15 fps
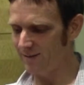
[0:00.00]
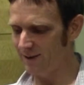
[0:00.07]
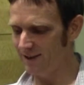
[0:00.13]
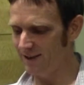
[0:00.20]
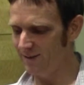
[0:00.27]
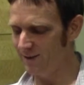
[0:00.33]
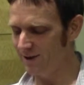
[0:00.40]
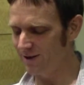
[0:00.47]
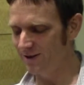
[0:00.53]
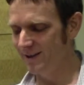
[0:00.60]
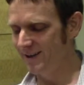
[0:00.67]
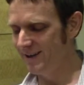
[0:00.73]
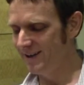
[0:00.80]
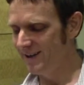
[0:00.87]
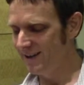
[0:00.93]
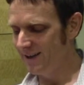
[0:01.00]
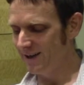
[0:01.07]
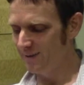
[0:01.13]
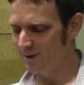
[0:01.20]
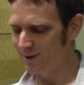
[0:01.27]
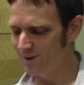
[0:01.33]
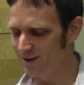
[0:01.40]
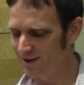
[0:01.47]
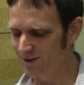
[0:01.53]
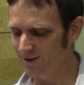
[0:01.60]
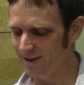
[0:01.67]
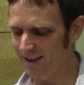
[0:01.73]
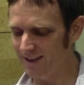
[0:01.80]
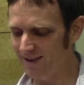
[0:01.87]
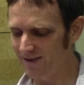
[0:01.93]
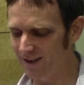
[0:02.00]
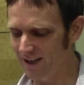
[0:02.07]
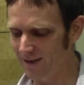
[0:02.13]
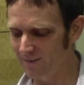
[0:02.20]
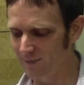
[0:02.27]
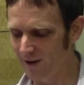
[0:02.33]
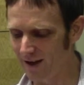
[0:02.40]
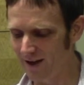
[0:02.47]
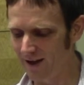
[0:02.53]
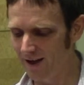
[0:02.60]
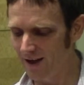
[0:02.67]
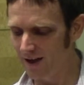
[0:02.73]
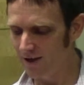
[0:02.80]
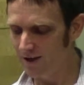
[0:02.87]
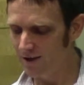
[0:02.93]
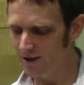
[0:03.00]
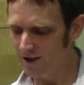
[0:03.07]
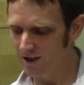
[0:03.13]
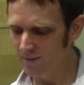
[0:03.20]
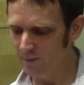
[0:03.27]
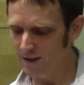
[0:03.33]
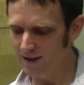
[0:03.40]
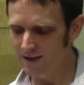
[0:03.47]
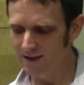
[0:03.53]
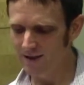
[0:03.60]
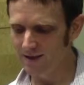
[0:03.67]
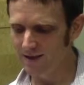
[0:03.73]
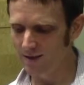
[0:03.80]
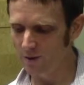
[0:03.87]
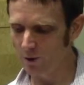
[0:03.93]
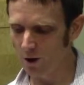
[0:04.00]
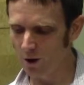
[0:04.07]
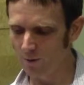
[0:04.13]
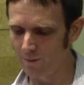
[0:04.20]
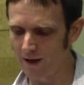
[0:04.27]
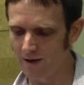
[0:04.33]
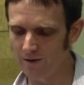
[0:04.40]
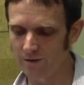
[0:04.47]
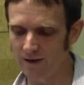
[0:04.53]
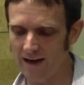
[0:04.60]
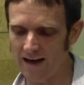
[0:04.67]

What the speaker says: in my email. So it's still an active game. These chess pieces are modeled